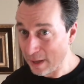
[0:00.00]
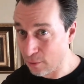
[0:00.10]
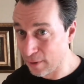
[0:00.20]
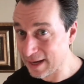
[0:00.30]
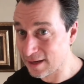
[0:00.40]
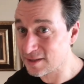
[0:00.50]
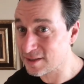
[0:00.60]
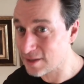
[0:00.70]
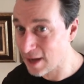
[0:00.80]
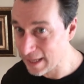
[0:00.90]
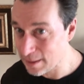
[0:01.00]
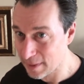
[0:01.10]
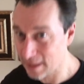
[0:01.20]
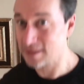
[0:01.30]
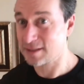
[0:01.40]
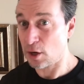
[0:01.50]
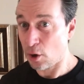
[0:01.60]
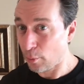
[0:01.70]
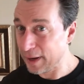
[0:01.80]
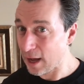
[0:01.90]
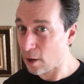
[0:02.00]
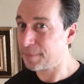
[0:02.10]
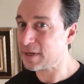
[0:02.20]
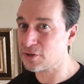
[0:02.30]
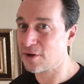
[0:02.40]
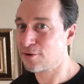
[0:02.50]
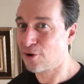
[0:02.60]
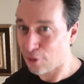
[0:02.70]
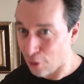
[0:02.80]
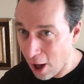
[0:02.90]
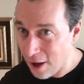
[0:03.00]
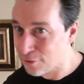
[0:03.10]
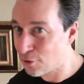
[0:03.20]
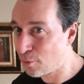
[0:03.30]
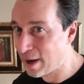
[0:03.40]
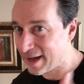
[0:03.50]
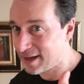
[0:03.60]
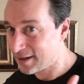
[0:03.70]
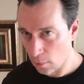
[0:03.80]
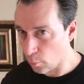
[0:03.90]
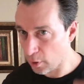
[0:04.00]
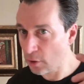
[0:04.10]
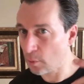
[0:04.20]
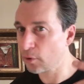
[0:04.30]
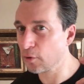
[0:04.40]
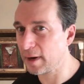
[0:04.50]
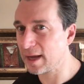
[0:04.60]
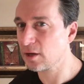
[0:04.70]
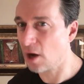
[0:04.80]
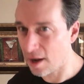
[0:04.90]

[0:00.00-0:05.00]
We create assignments we help each other along the way where you will create